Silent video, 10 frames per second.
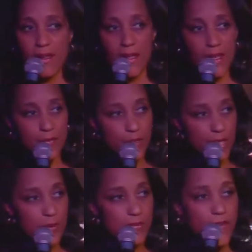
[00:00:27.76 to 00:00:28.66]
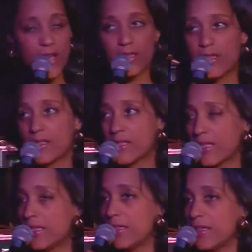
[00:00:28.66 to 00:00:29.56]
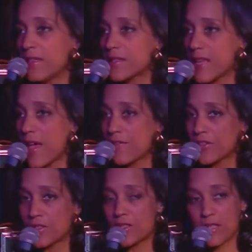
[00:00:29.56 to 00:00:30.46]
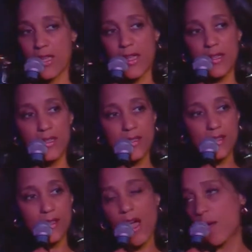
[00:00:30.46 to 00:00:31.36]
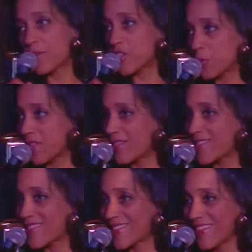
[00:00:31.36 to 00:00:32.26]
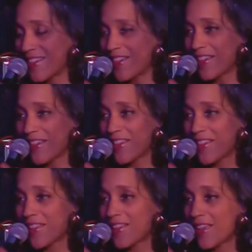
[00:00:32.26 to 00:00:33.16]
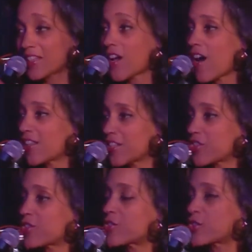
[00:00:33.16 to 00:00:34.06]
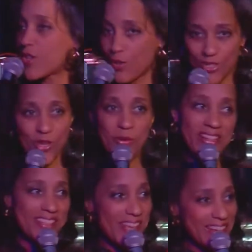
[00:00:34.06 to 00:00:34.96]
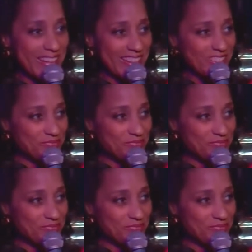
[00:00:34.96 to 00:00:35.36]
And for him to finally see his efforts and his accomplishments acknowledged are so, so exciting.